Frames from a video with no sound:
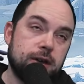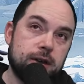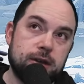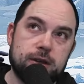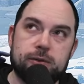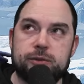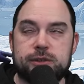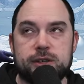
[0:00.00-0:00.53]

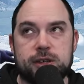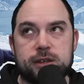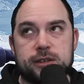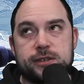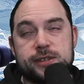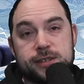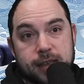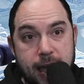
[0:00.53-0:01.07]
it was a
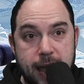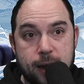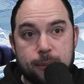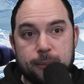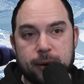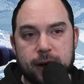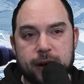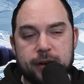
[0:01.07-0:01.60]

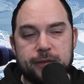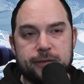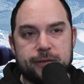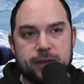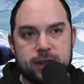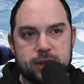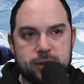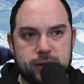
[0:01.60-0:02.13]
state buff
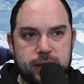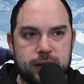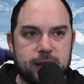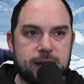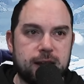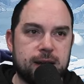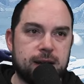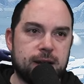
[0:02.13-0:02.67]
that you
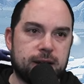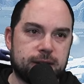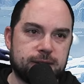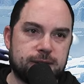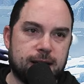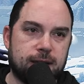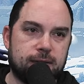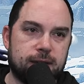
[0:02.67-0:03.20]
needed,
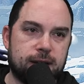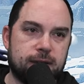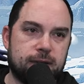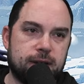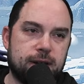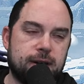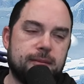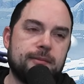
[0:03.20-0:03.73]
etc.,
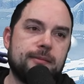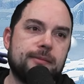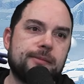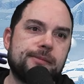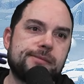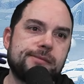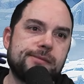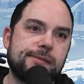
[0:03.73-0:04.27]
right?
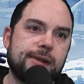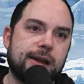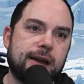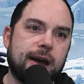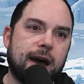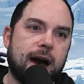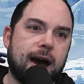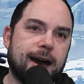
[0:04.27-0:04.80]

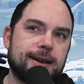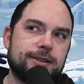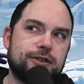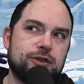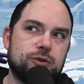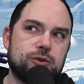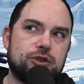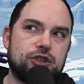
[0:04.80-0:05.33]
I
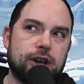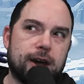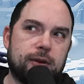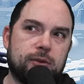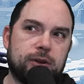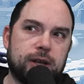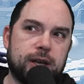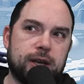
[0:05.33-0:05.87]
do
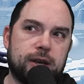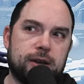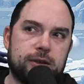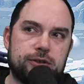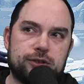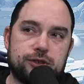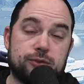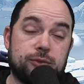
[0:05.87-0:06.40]
generally
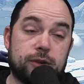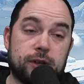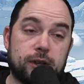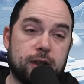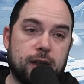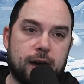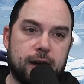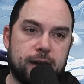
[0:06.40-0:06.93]
just really
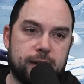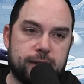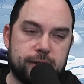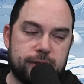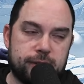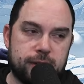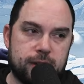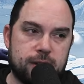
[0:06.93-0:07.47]
like
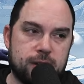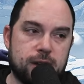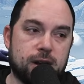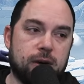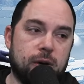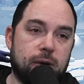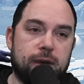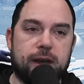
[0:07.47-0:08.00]
You
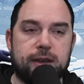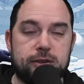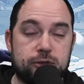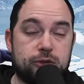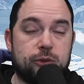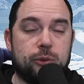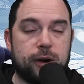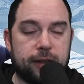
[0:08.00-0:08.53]
know, okay, you
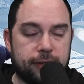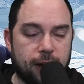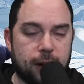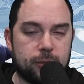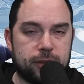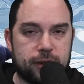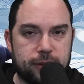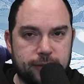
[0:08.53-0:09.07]
do want to
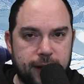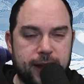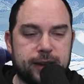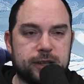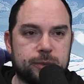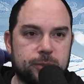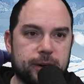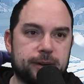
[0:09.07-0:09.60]
time with an
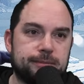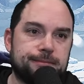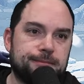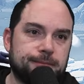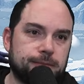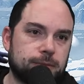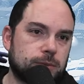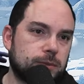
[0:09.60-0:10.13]
event, but
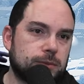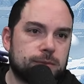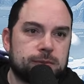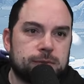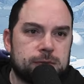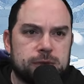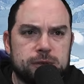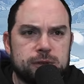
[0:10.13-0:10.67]

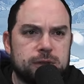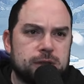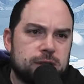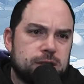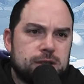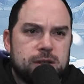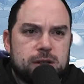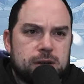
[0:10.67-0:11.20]

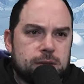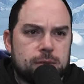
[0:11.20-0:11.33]
it's a little